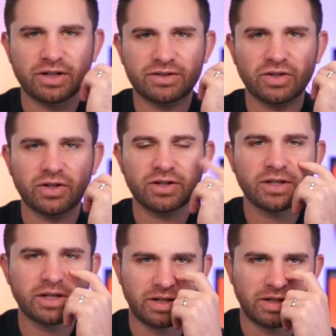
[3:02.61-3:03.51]
I saw
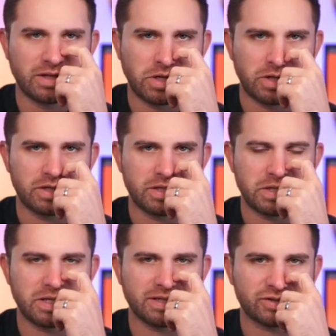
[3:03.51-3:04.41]

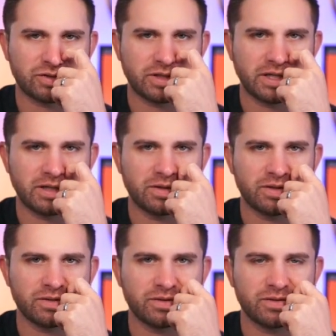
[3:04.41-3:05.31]
yesterday
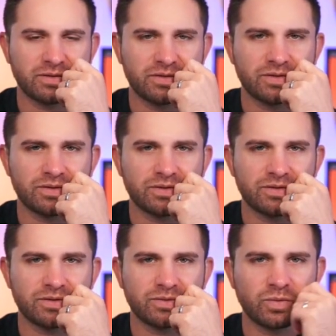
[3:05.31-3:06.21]

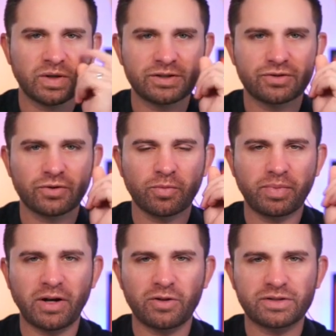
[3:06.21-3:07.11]
when Jerome
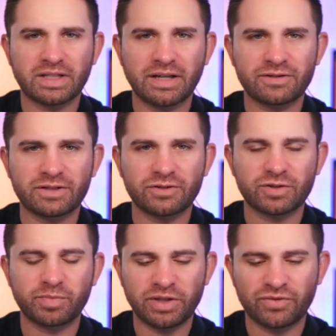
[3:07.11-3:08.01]
Powell gave his little
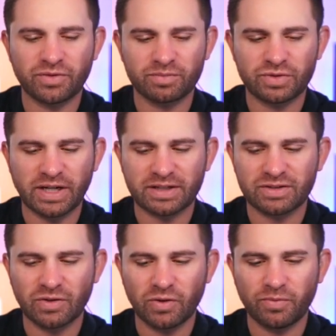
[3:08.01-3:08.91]
speech from
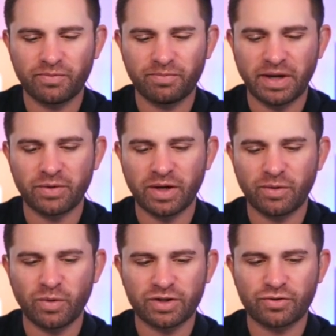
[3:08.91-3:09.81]
Jackson Hole. By the way,
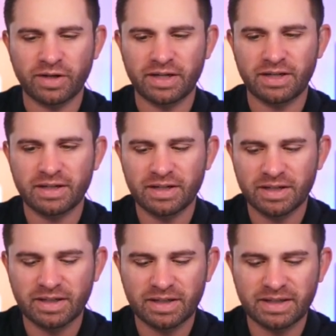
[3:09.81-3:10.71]
what a great
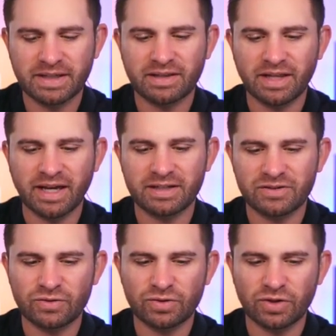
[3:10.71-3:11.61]
gig that
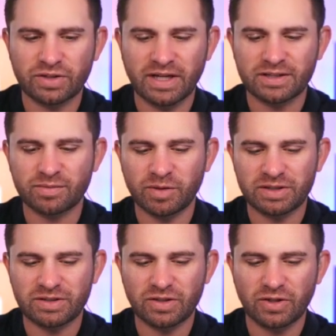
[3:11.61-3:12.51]
is. Use our tax
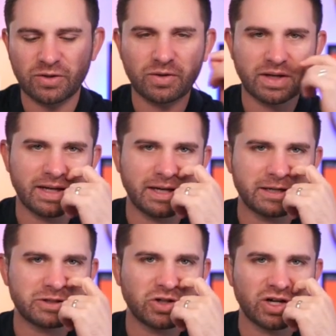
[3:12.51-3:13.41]
money to go
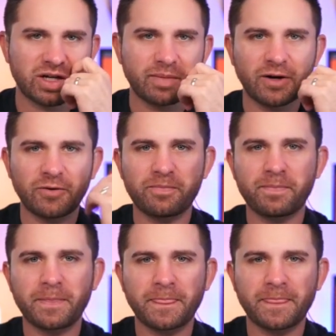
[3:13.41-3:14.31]
and talk about
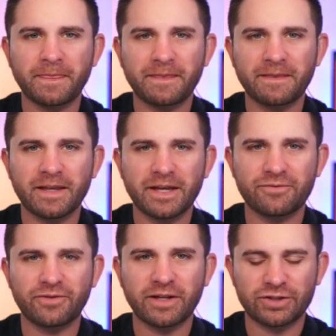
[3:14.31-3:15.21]

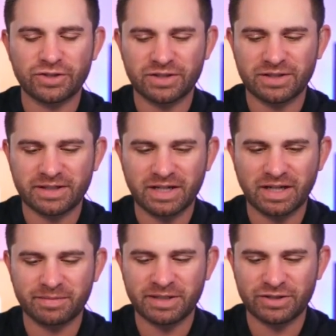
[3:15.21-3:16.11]
inflation and the
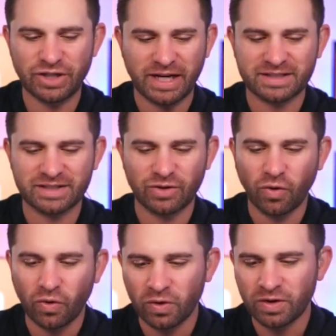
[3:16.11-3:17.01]
economy in Jackson Hole.